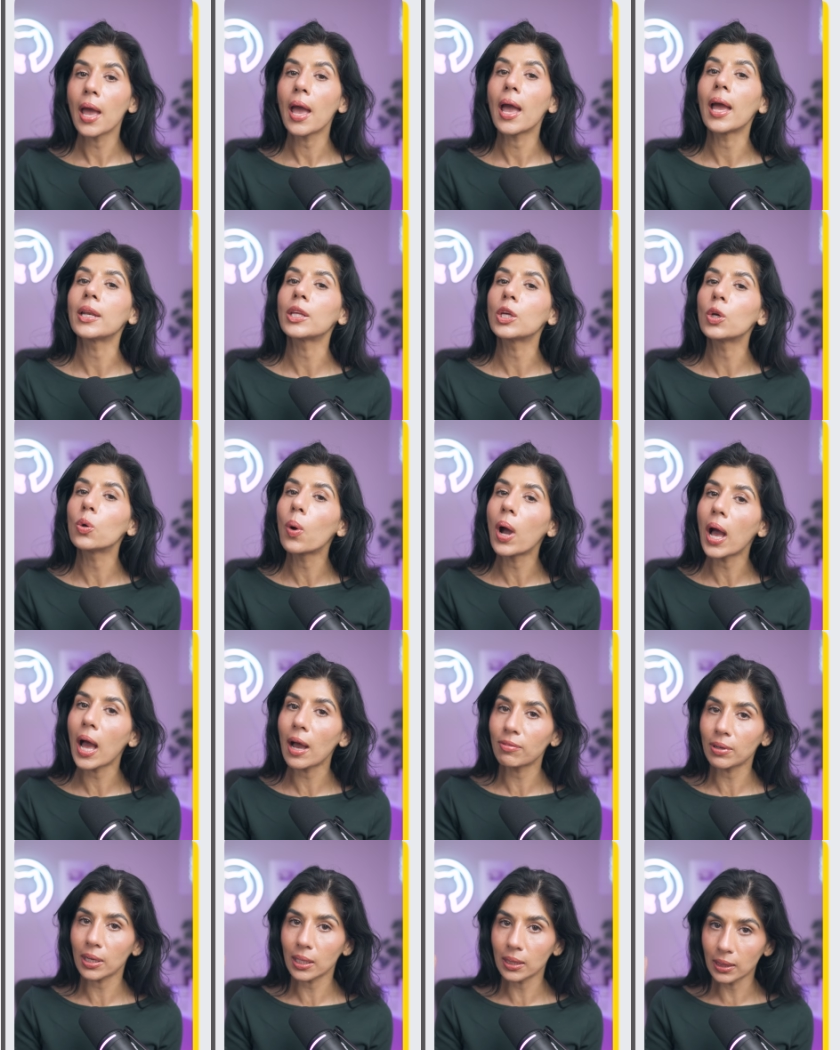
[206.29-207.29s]
and you
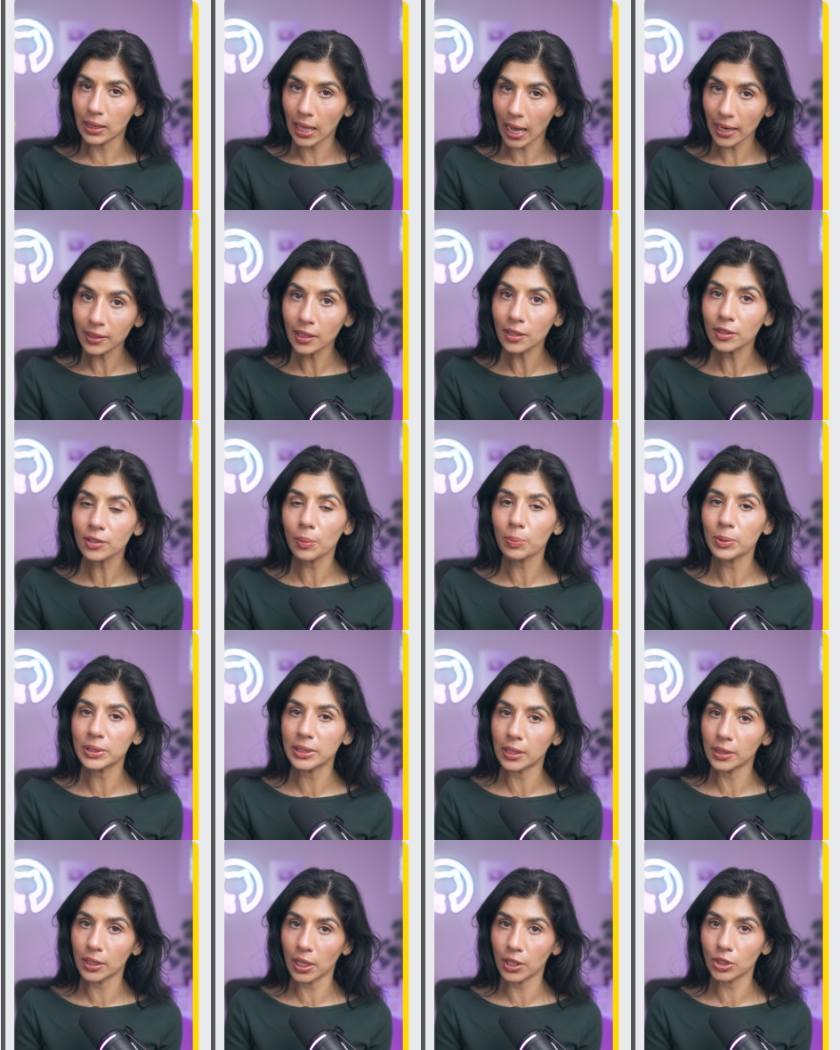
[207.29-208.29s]
have latent
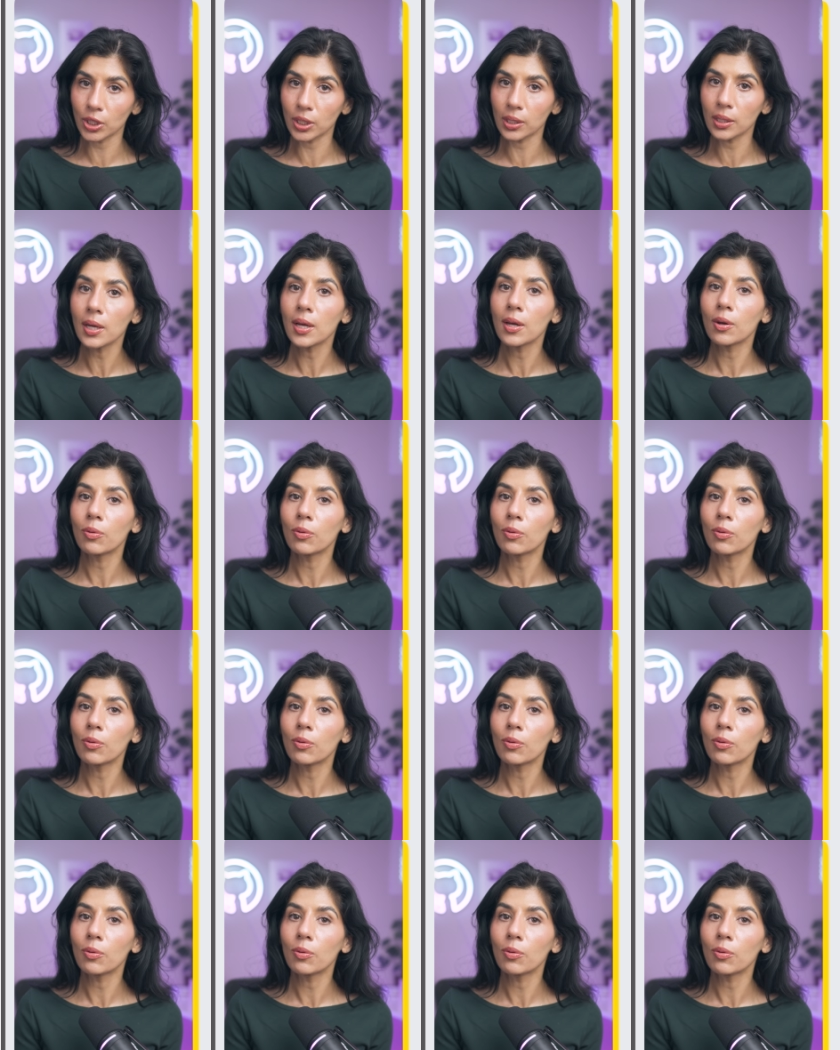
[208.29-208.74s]
representation